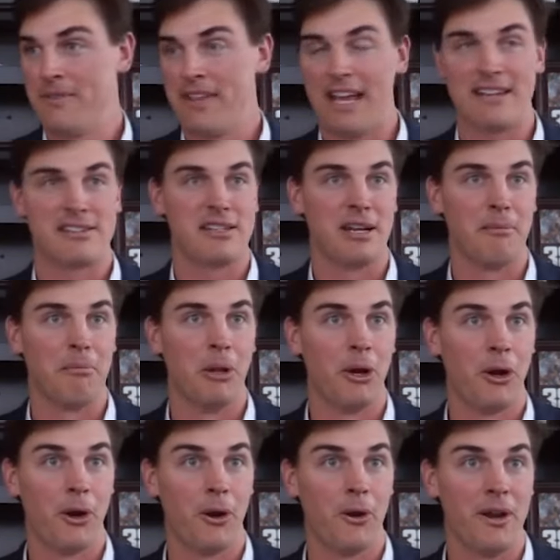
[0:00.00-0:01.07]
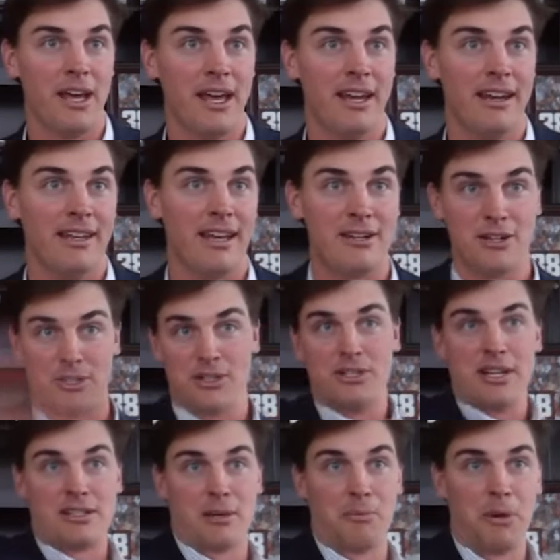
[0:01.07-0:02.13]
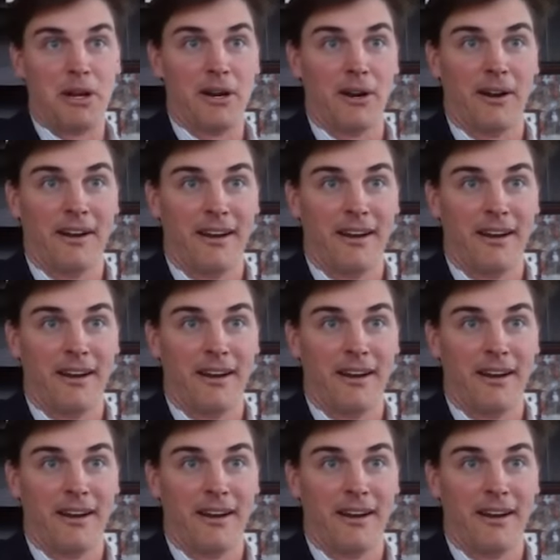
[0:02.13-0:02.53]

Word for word: I see a blur of red and they just disappear.